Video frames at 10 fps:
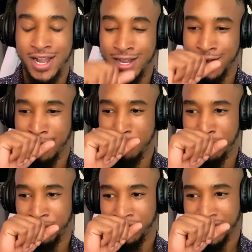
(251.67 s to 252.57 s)
Um...
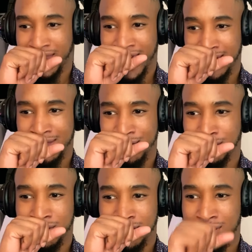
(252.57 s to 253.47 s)
And, you
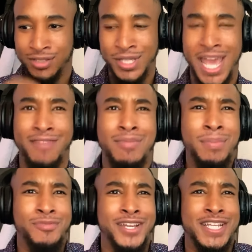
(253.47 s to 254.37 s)
you know, you have
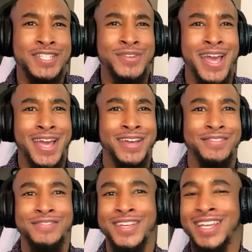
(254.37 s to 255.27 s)
memories. You have,
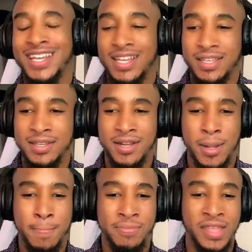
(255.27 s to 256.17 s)
you
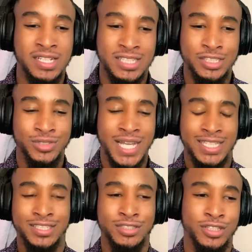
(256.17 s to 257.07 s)
know, things that you
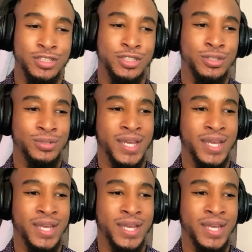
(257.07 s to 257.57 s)
guys used to do.